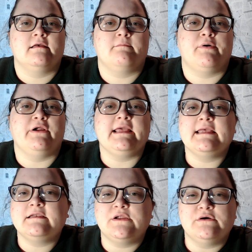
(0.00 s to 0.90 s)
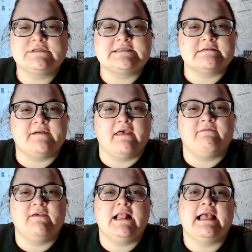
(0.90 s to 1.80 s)
putting in notes if I
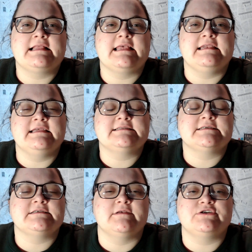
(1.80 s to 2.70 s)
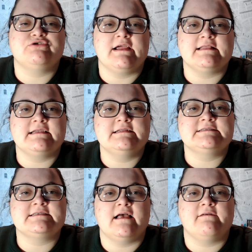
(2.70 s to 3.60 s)
feel like they need to be strengthened and
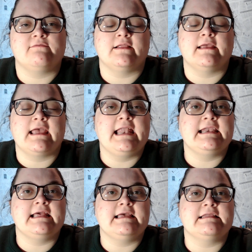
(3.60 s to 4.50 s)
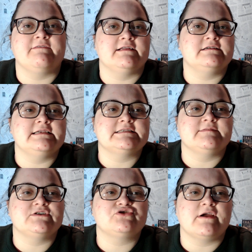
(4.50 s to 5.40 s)
stuff, while like editing it if it needs to
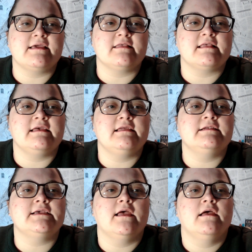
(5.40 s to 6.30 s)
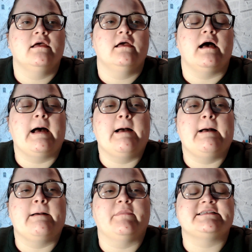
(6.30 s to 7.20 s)
be strengthened,
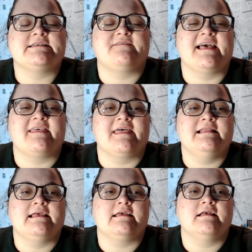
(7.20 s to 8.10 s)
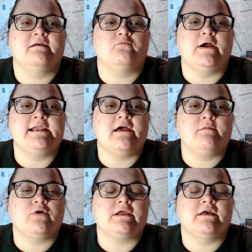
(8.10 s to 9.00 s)
and stuff like that. Like right now
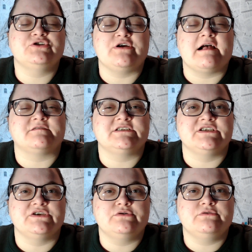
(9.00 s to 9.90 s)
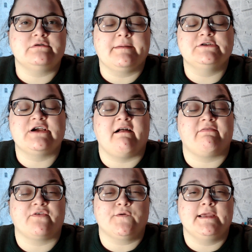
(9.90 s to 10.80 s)
I'm working on draft
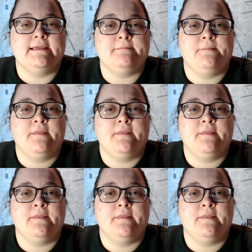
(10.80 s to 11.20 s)
3,